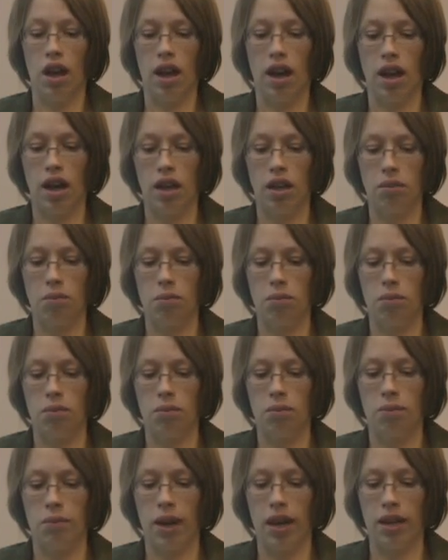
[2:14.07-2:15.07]

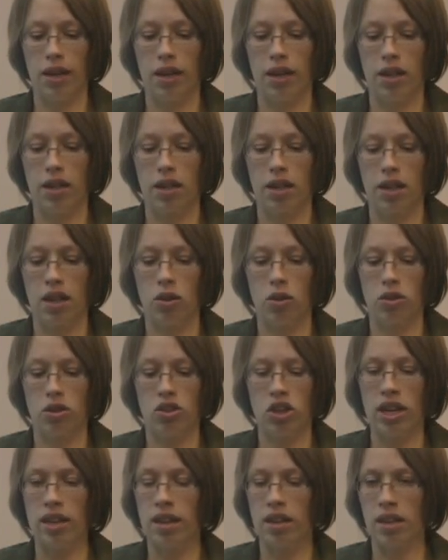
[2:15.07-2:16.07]
The
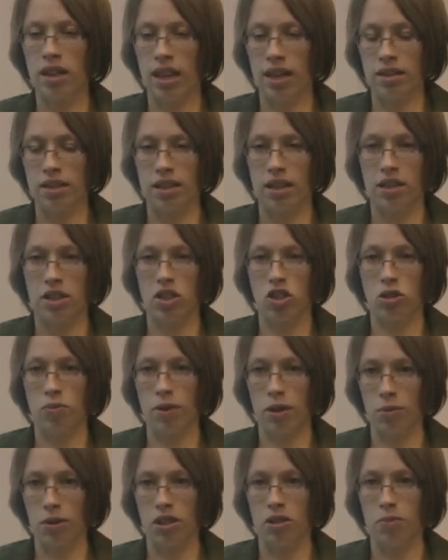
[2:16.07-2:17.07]
gen ed class that I teach is
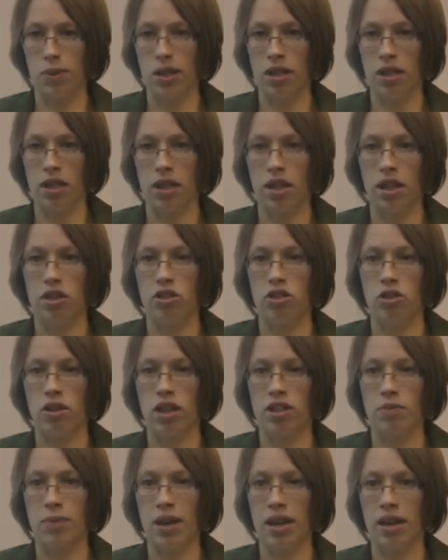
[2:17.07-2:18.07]
public speaking, and so
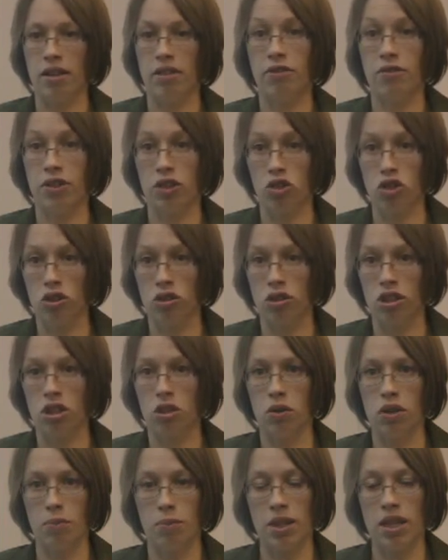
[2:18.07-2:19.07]
that's my official
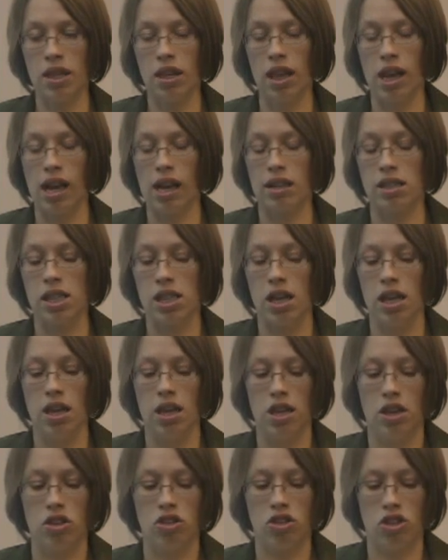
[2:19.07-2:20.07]
QEP class. Mm-hmm.
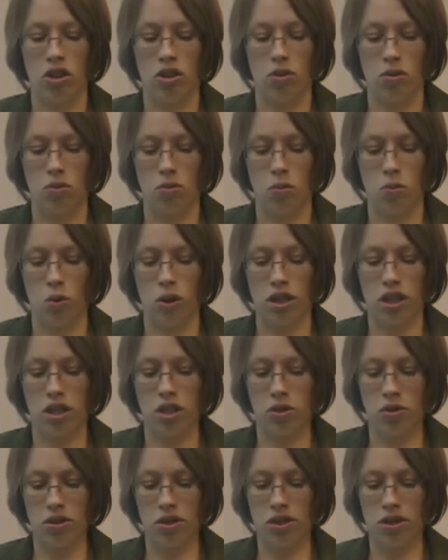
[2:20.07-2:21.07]
So what
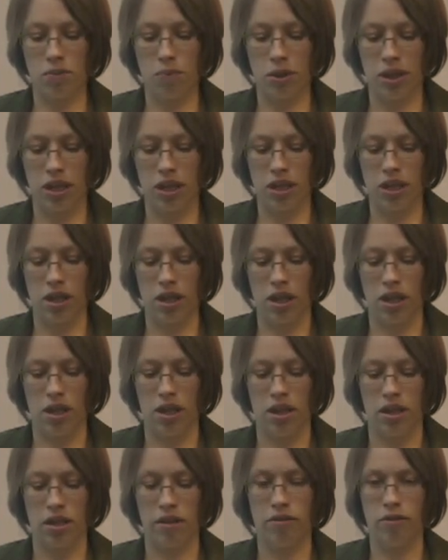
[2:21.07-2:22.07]
used to be
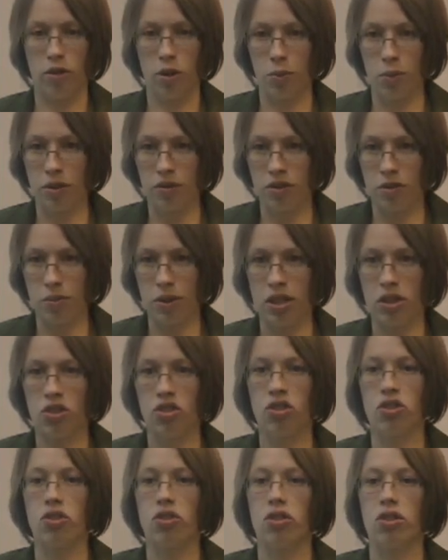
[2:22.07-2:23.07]
an informative
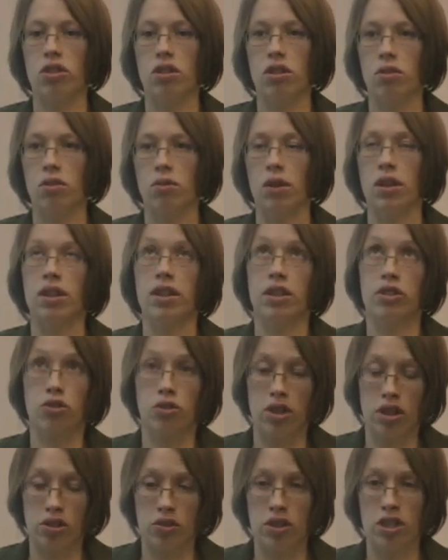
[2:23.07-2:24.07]
speech, an
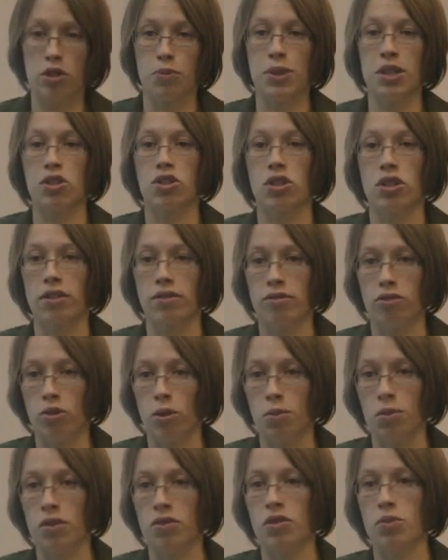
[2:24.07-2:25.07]
introductory speech, an
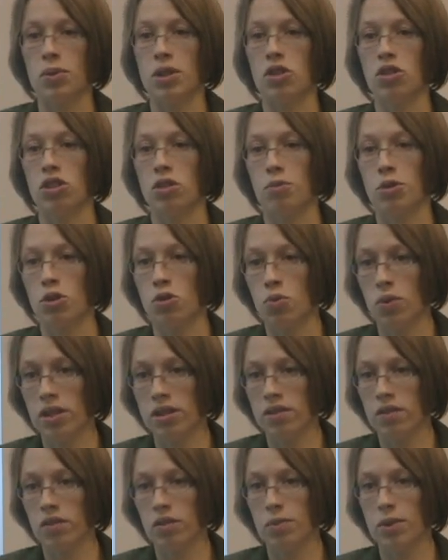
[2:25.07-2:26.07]
informative speech, and a
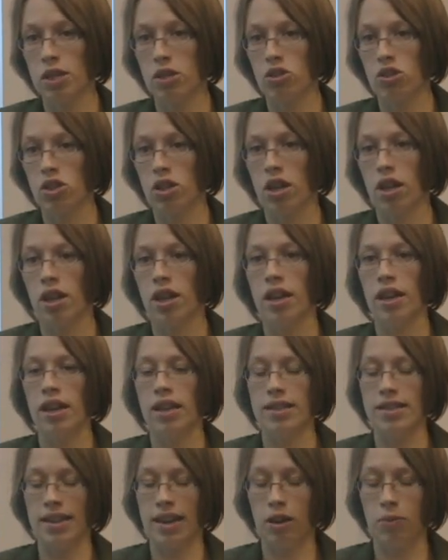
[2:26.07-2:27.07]
persuasive speech
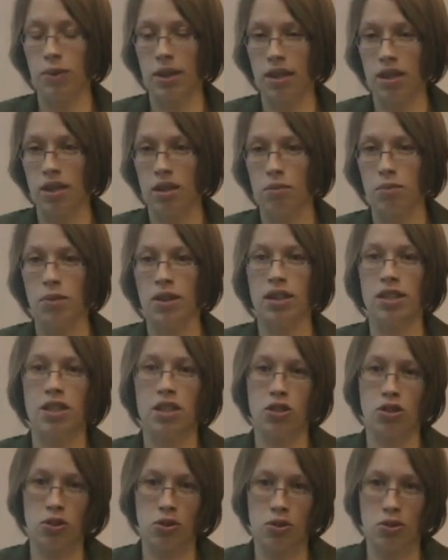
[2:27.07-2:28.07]
has now become a
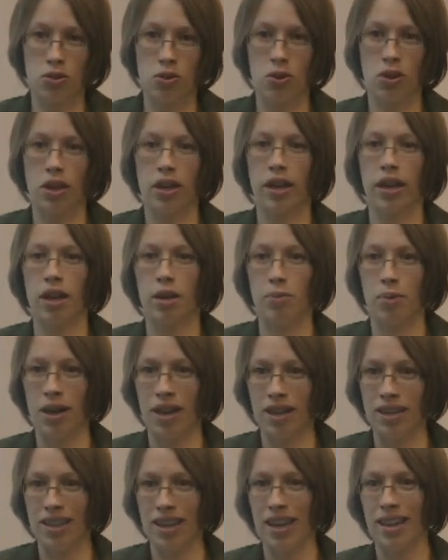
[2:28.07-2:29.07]
digital story, a
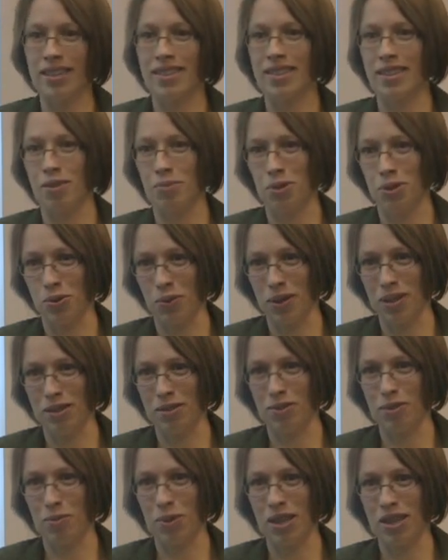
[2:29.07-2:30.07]
podcast, and a
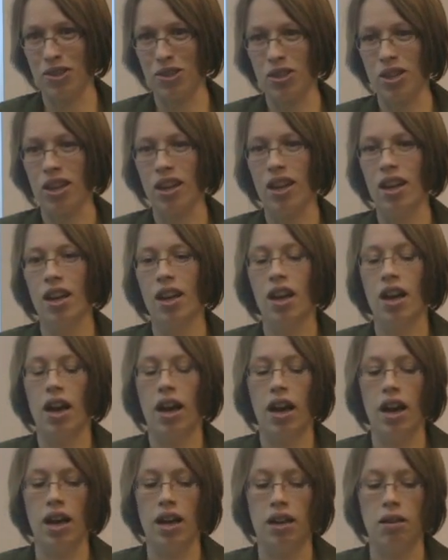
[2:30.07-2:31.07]
persuasive speech.
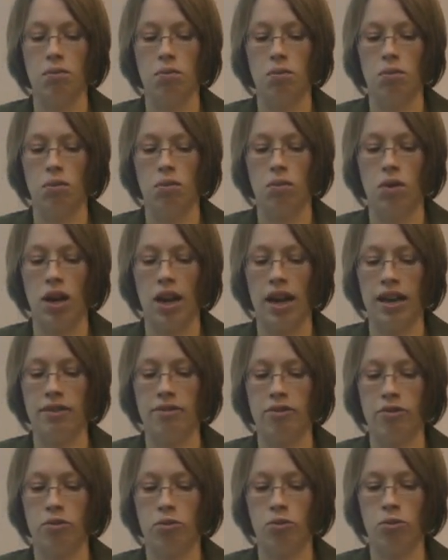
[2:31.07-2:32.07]

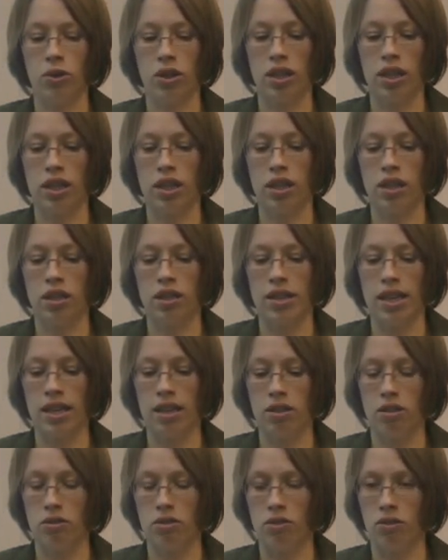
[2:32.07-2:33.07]
I've really
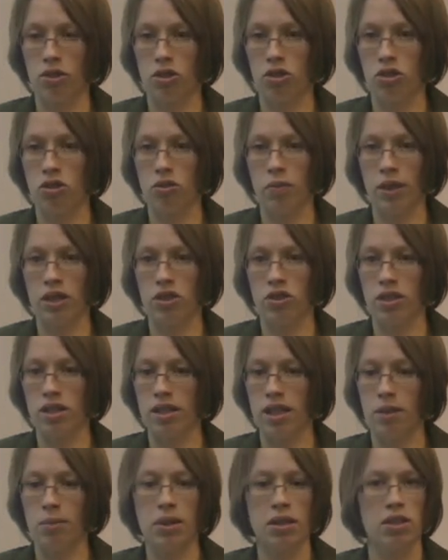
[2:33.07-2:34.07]
taken those first two major
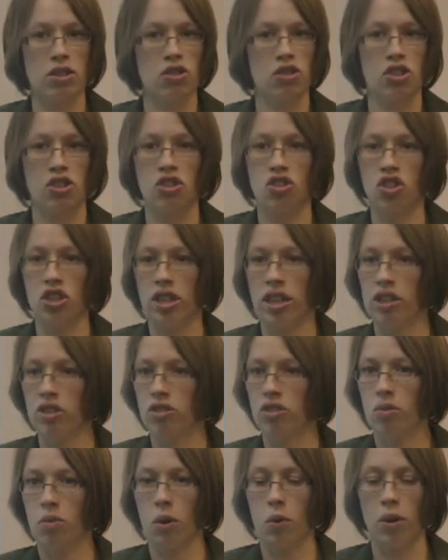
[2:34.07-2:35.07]
assignments and just
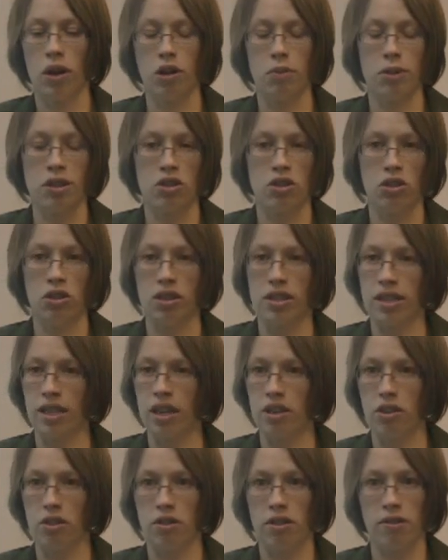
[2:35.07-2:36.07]
changed the requirements
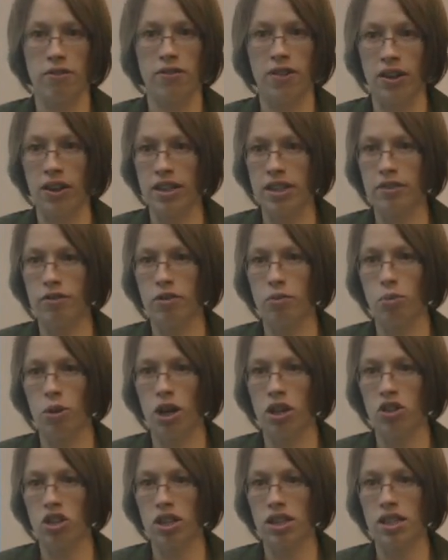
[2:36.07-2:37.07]
altogether. They're very different
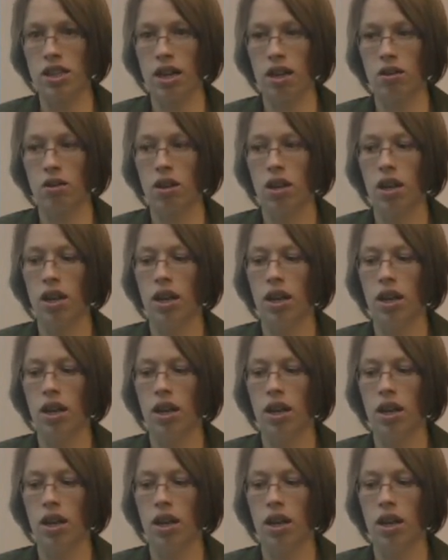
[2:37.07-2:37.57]
projects now.